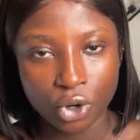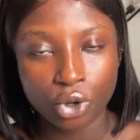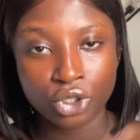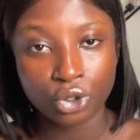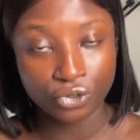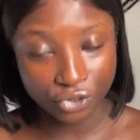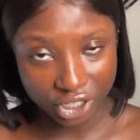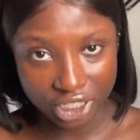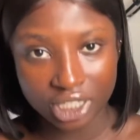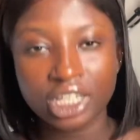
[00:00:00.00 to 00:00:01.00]
your
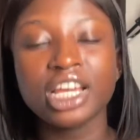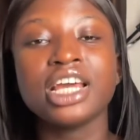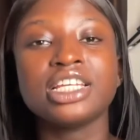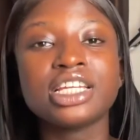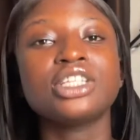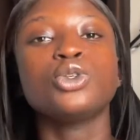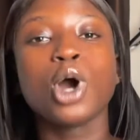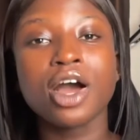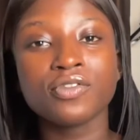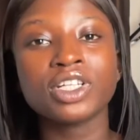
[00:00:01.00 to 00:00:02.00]
face, then you
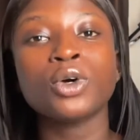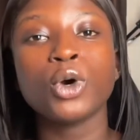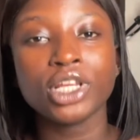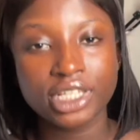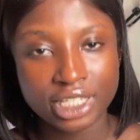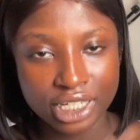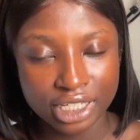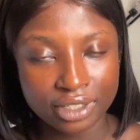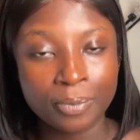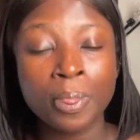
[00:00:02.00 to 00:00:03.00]
have an oily skin.